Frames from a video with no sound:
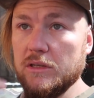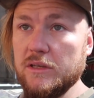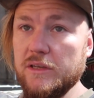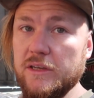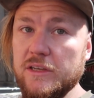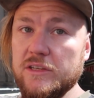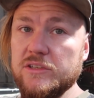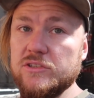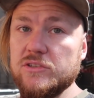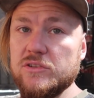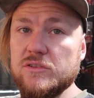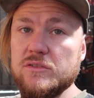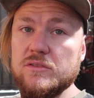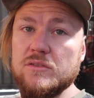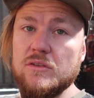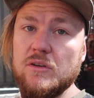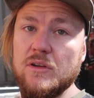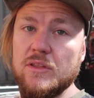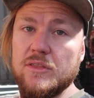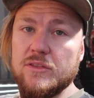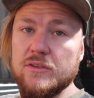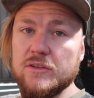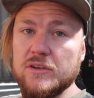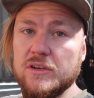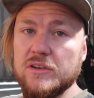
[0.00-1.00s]
inch and
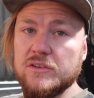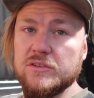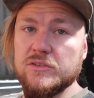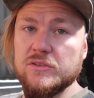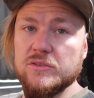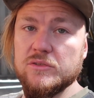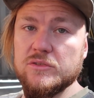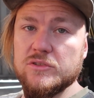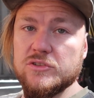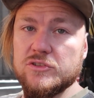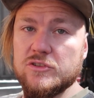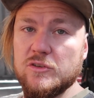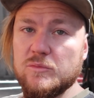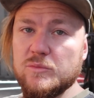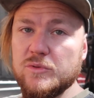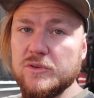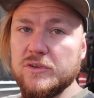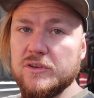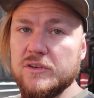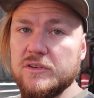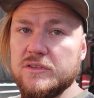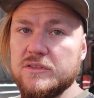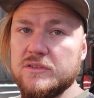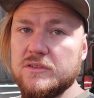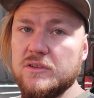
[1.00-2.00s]
932
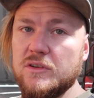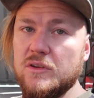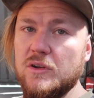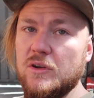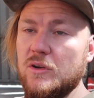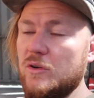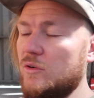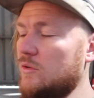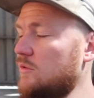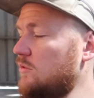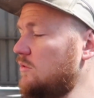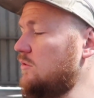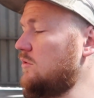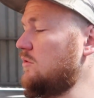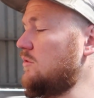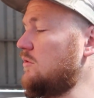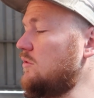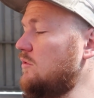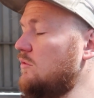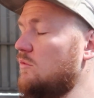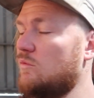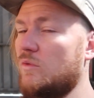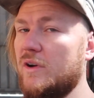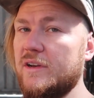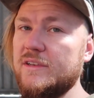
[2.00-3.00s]
Strombergs or
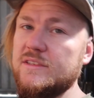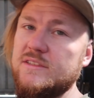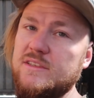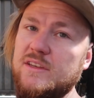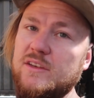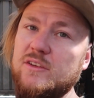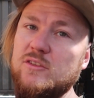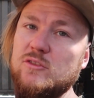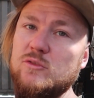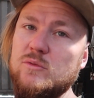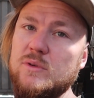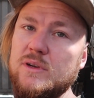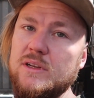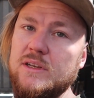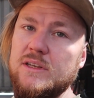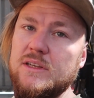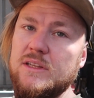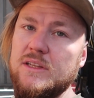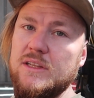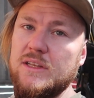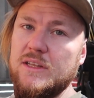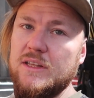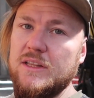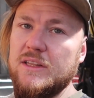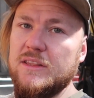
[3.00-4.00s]
one single one.
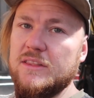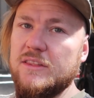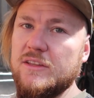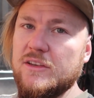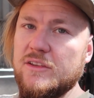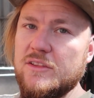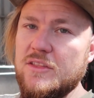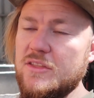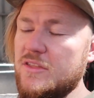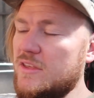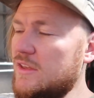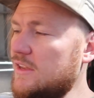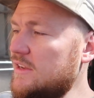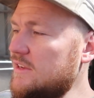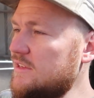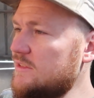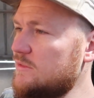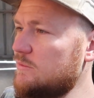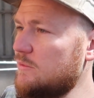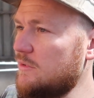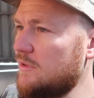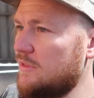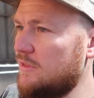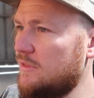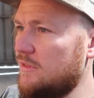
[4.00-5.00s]
The only thing is
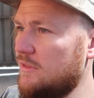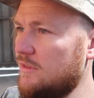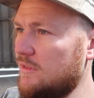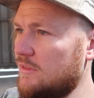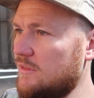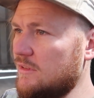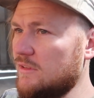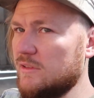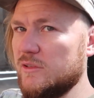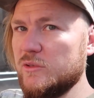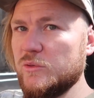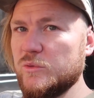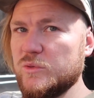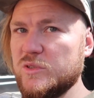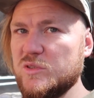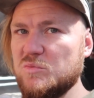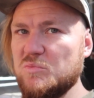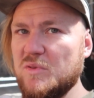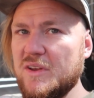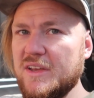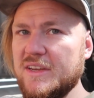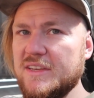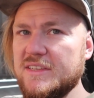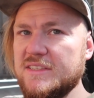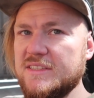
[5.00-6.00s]
with the little
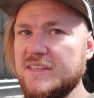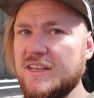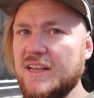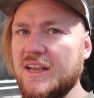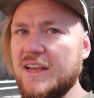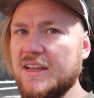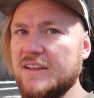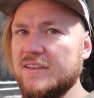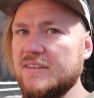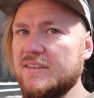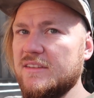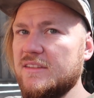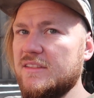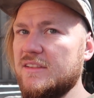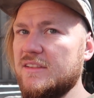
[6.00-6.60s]
space under